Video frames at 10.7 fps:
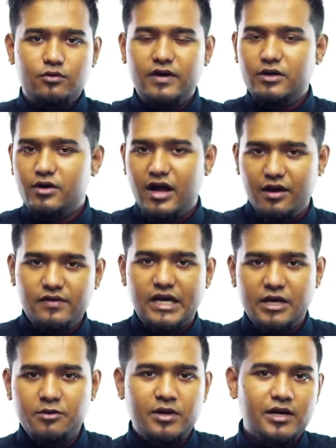When you're having an
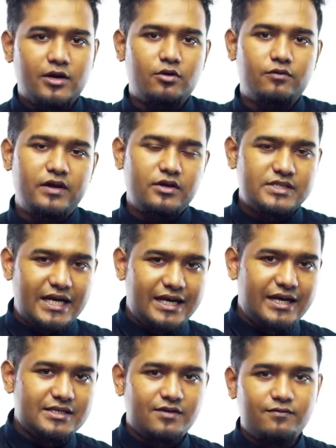email account, when you're
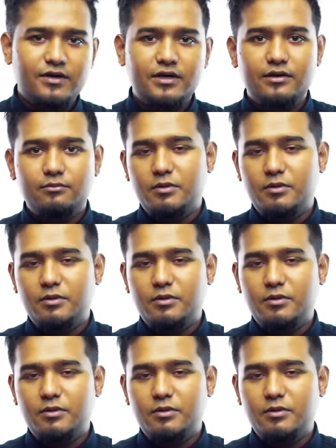sending someone,